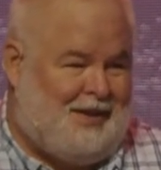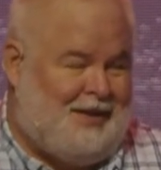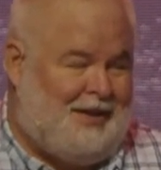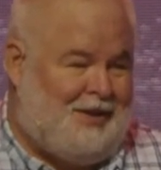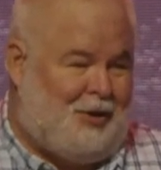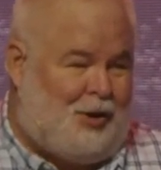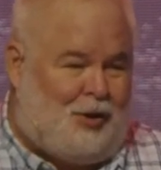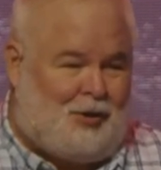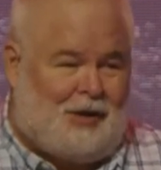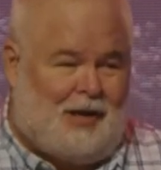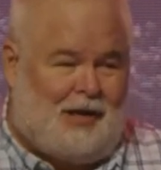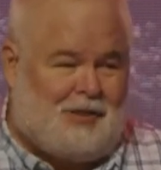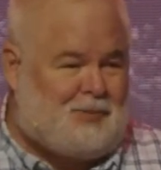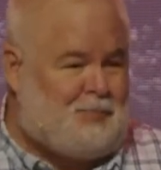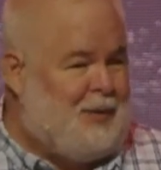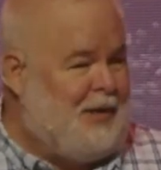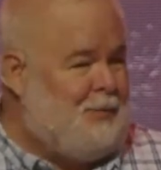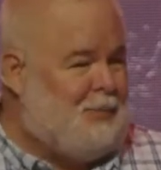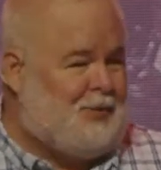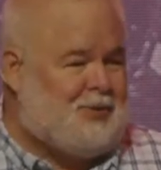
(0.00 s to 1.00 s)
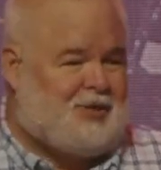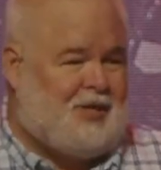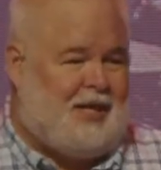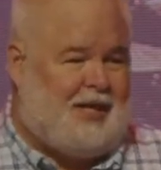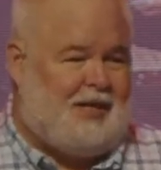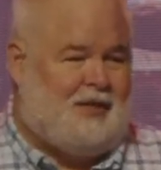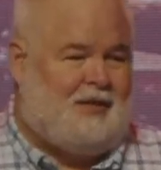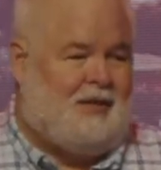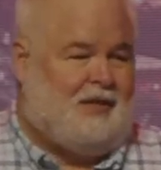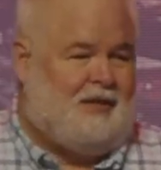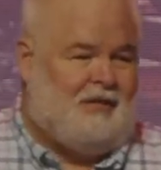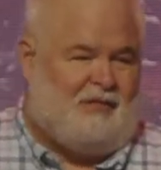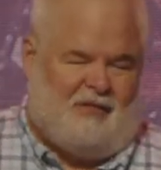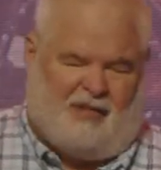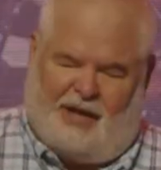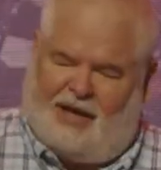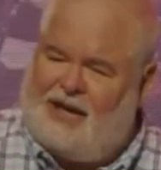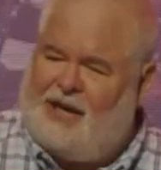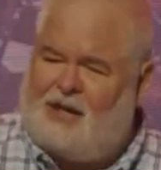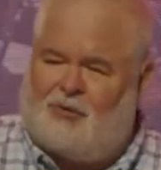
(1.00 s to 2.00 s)
And all God's people said,
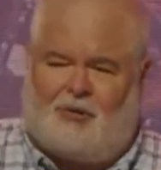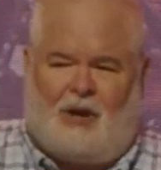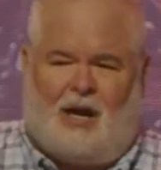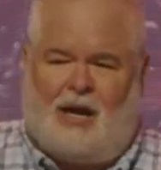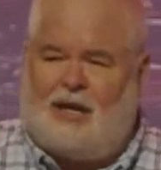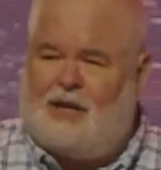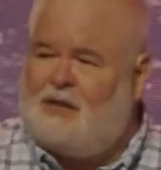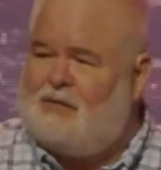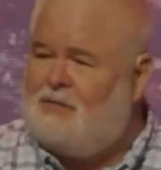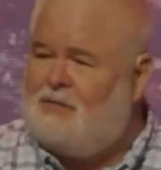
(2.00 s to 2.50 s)
that ain't right.